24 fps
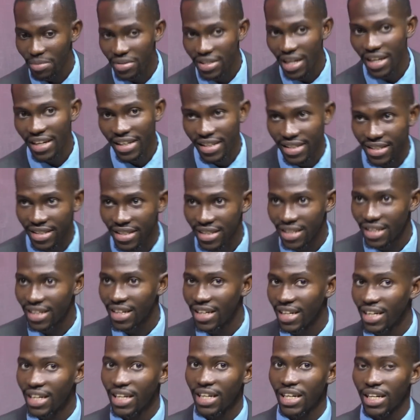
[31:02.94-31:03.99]
I'm saying is,
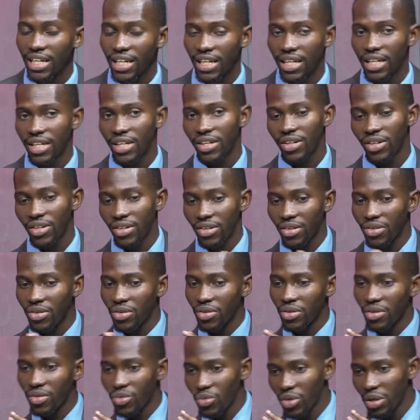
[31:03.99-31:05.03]

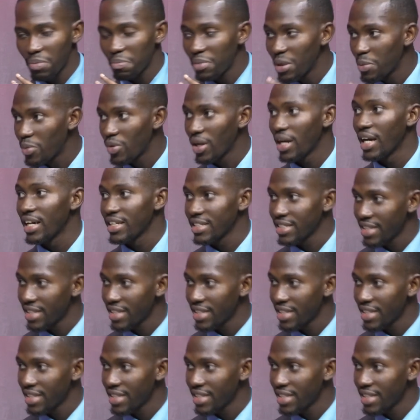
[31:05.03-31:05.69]
what people are